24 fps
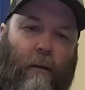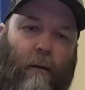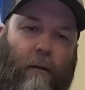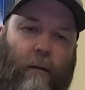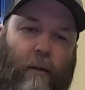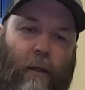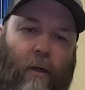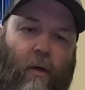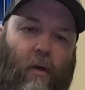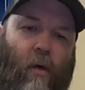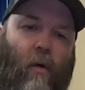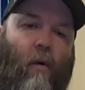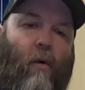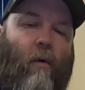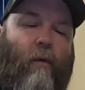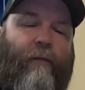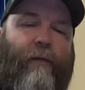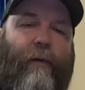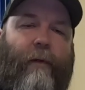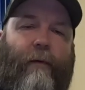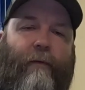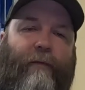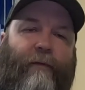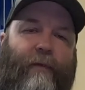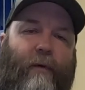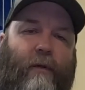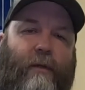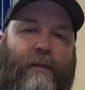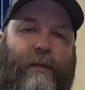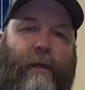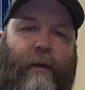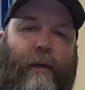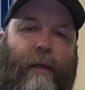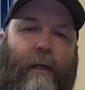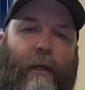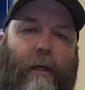The goal for the
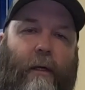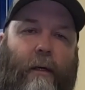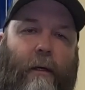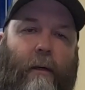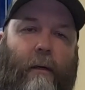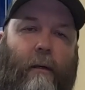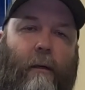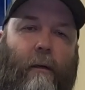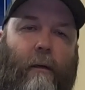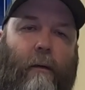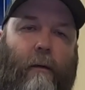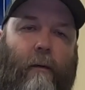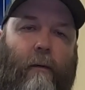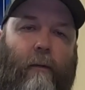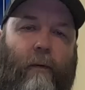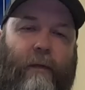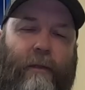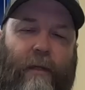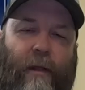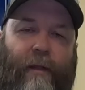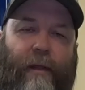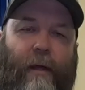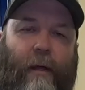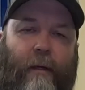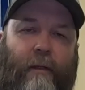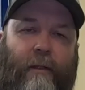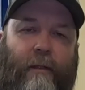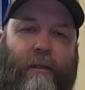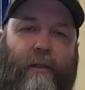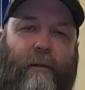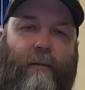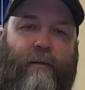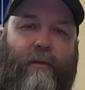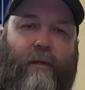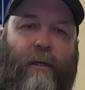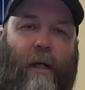first of the year was 1,000
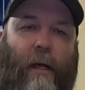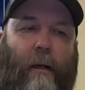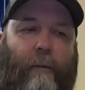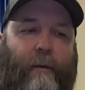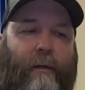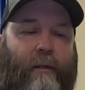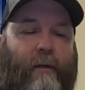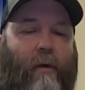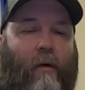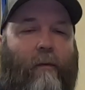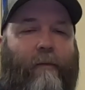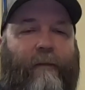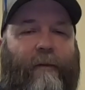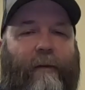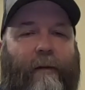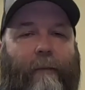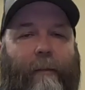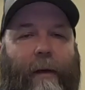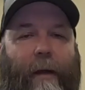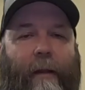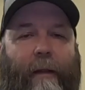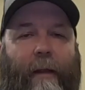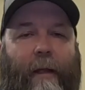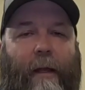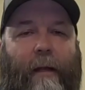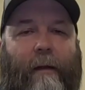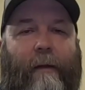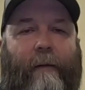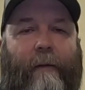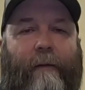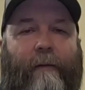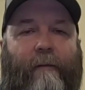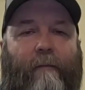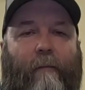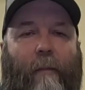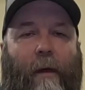subscribers. Hopefully by the end of
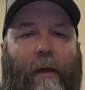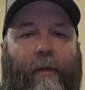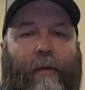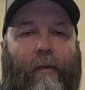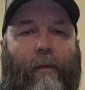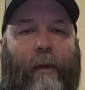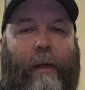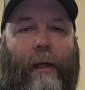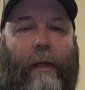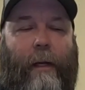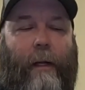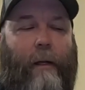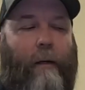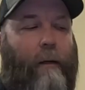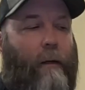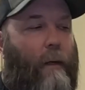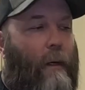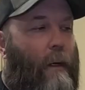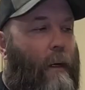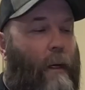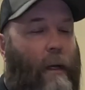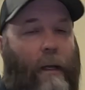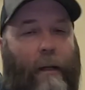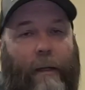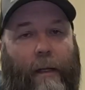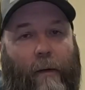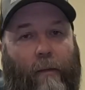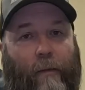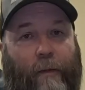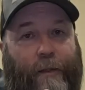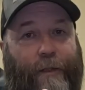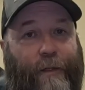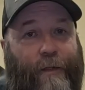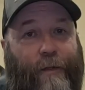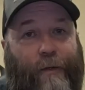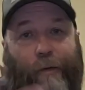this month we'll hit it. And then
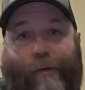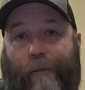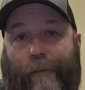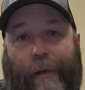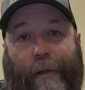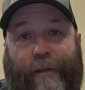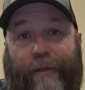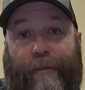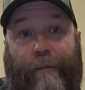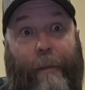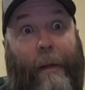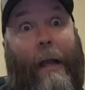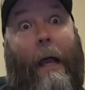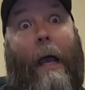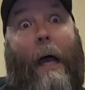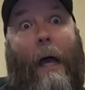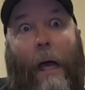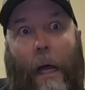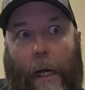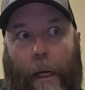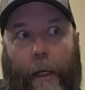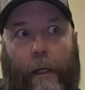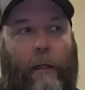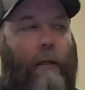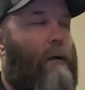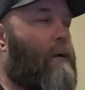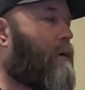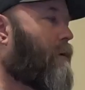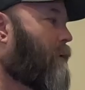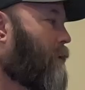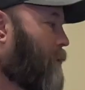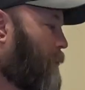we're just 2 months behind.